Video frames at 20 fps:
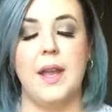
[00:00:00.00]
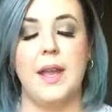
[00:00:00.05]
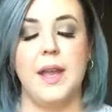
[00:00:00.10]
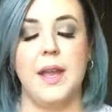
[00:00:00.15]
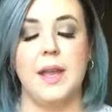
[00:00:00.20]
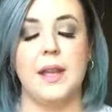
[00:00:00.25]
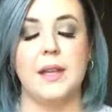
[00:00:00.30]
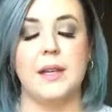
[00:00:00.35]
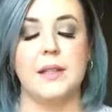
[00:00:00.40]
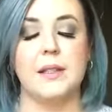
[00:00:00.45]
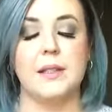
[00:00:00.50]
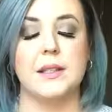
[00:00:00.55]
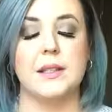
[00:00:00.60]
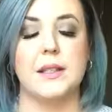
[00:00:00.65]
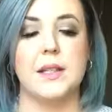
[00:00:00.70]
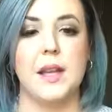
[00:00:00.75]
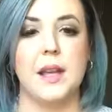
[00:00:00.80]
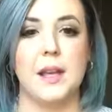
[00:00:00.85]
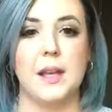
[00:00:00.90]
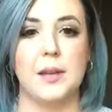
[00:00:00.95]

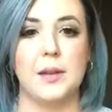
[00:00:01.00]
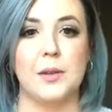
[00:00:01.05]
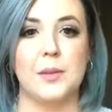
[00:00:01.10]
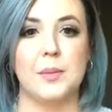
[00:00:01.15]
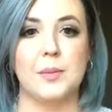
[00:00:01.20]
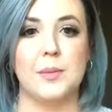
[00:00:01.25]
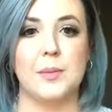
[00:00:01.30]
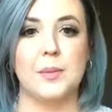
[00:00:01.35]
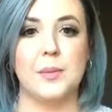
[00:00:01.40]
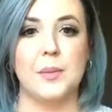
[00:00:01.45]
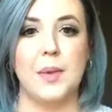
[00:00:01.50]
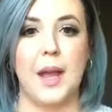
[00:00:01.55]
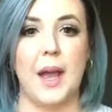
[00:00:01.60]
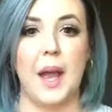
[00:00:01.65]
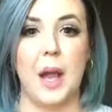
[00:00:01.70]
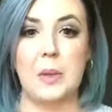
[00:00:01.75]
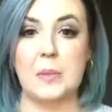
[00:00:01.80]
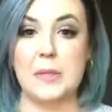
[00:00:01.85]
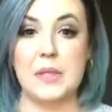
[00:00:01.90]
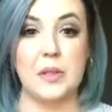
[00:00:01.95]
and I
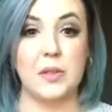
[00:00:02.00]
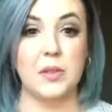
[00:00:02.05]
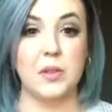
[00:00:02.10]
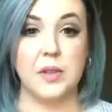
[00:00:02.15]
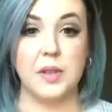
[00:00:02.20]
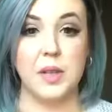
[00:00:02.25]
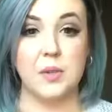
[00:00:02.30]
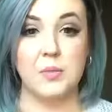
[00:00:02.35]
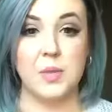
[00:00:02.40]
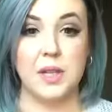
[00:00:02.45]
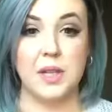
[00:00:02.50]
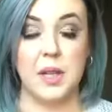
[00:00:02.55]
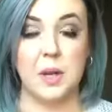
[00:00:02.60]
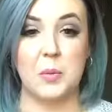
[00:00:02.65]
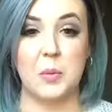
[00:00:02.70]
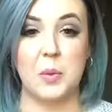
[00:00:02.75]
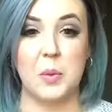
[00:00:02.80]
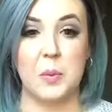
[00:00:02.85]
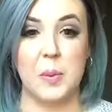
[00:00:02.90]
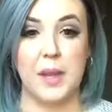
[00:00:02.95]
absolutely love being
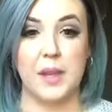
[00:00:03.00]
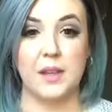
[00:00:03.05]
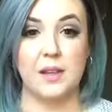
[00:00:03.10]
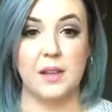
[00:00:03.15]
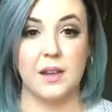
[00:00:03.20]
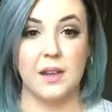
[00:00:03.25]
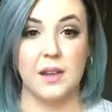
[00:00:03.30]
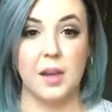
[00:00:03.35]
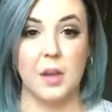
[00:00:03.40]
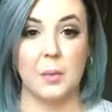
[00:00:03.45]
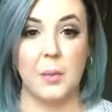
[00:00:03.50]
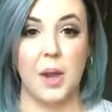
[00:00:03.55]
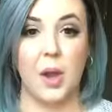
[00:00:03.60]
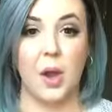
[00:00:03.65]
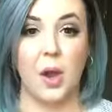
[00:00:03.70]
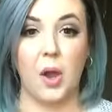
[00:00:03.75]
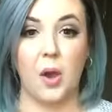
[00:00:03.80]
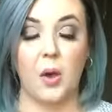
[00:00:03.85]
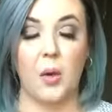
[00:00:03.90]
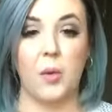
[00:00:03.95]
able to make an income at
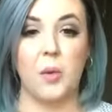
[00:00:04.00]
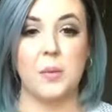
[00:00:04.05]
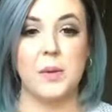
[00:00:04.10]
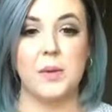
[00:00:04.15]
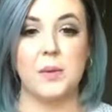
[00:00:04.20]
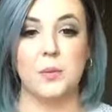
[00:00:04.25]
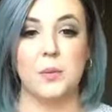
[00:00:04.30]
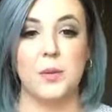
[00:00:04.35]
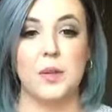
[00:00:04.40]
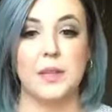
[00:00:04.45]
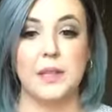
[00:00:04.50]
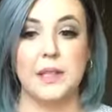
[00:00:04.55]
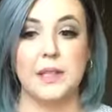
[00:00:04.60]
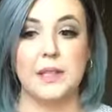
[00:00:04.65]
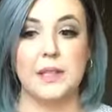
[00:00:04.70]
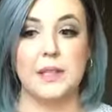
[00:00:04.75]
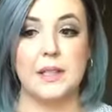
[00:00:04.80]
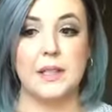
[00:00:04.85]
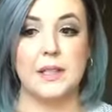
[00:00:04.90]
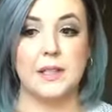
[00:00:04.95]
home. It
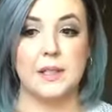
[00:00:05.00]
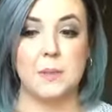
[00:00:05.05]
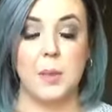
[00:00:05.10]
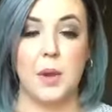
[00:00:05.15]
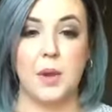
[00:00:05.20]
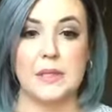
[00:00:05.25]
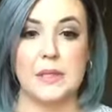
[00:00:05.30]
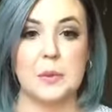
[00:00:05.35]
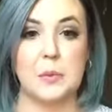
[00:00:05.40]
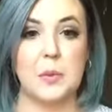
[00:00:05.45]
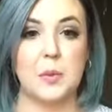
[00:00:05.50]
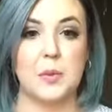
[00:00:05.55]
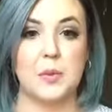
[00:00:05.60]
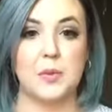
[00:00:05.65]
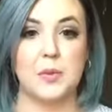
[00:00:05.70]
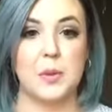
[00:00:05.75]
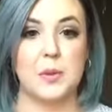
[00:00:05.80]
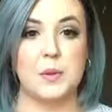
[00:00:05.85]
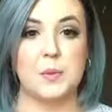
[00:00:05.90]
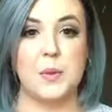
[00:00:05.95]
really is possible
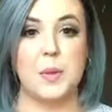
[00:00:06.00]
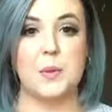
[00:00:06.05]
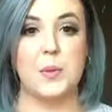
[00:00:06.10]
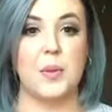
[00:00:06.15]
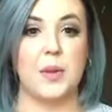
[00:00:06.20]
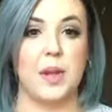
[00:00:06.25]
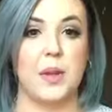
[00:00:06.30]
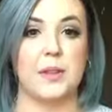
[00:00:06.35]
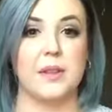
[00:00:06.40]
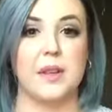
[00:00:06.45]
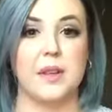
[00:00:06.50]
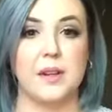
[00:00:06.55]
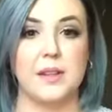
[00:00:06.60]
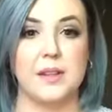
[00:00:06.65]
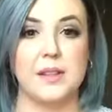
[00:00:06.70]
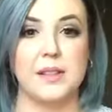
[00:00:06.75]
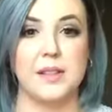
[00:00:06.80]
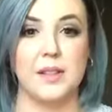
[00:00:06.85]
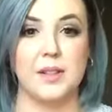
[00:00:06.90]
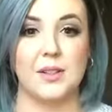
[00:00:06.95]
with those people out there
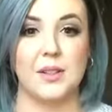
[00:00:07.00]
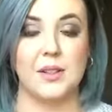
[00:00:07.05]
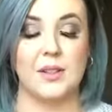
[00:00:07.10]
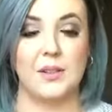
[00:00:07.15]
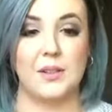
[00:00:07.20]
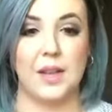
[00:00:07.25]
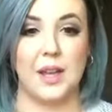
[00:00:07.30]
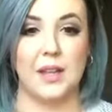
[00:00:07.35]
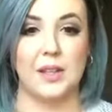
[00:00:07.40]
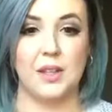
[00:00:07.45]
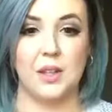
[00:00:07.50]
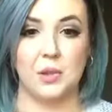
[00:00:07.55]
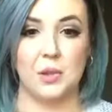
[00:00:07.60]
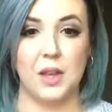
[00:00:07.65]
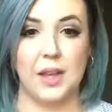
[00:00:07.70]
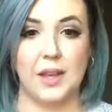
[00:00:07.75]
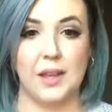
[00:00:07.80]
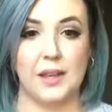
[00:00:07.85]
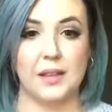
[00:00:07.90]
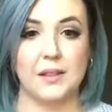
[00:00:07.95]
that tell you that you
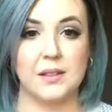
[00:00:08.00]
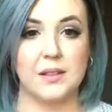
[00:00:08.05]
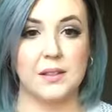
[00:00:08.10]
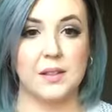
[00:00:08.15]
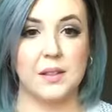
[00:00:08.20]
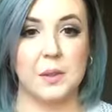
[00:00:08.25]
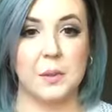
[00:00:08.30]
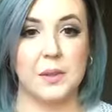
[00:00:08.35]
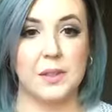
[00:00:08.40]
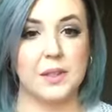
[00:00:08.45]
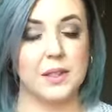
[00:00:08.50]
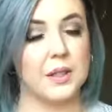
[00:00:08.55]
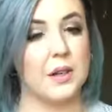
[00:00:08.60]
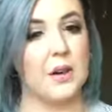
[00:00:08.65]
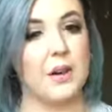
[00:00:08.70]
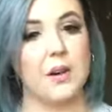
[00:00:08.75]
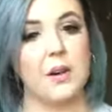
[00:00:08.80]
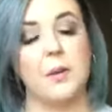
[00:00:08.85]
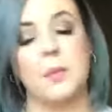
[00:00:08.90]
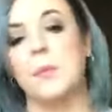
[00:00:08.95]
can't do it.
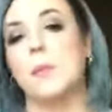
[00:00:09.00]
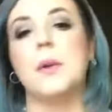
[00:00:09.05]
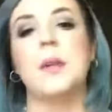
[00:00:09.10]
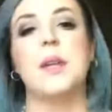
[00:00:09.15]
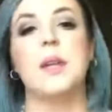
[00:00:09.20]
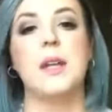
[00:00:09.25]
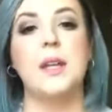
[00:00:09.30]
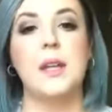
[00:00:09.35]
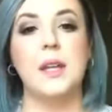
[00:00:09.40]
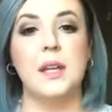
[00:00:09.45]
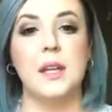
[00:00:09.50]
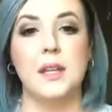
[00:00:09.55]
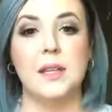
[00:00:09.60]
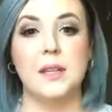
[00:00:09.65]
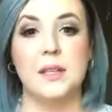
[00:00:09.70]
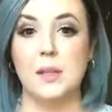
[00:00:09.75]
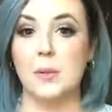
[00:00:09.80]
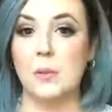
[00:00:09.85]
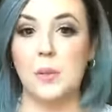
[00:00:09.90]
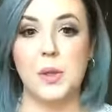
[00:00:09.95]

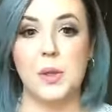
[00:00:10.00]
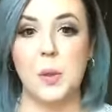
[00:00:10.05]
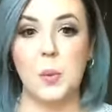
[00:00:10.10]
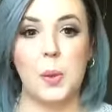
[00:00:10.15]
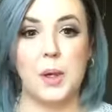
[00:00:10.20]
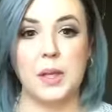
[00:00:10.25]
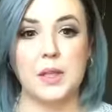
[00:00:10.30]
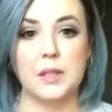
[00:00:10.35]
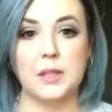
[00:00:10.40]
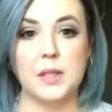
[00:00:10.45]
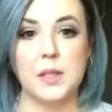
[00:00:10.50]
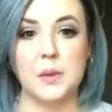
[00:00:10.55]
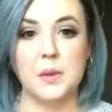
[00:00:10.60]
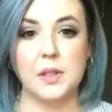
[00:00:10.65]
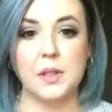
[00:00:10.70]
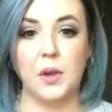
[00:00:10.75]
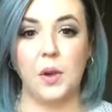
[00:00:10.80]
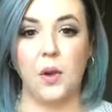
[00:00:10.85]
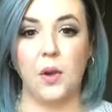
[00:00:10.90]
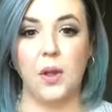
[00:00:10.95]
Didn't put the work into
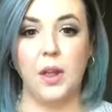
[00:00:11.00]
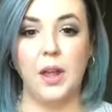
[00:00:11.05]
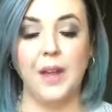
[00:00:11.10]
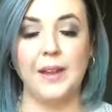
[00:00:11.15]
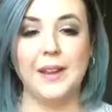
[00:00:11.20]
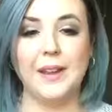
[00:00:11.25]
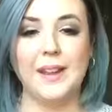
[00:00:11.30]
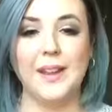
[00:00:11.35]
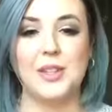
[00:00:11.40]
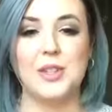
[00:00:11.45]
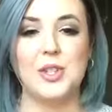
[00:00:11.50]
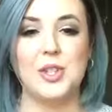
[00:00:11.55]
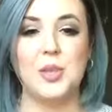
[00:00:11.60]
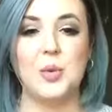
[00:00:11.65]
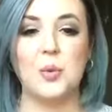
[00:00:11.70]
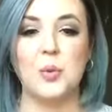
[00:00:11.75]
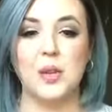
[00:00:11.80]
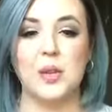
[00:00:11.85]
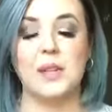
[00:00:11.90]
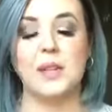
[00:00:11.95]
it, y'all, because
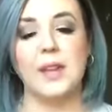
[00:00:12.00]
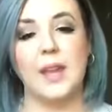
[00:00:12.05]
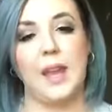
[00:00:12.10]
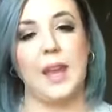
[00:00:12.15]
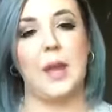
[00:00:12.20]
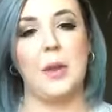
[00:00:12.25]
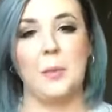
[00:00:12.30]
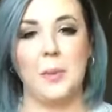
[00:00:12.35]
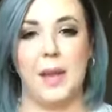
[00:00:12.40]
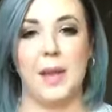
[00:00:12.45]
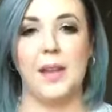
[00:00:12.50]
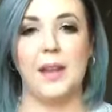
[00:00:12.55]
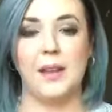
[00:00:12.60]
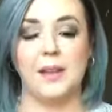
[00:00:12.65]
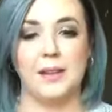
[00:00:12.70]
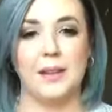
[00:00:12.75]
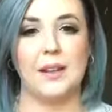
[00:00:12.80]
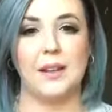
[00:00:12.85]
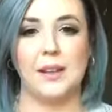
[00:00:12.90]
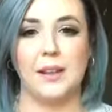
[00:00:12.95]
you really can make
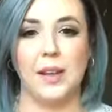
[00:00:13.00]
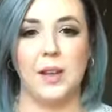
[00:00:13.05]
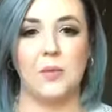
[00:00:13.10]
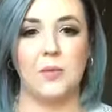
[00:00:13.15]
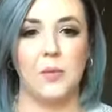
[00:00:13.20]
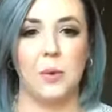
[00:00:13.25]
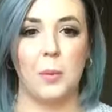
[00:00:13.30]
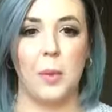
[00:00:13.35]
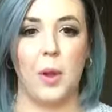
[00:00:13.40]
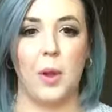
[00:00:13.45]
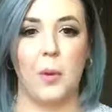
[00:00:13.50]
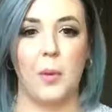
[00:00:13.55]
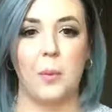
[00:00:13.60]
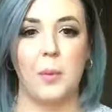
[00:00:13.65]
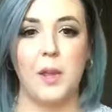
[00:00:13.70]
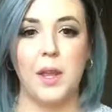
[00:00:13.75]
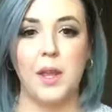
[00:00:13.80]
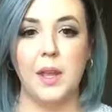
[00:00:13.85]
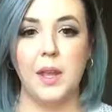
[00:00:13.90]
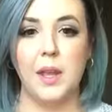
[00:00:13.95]
an income from home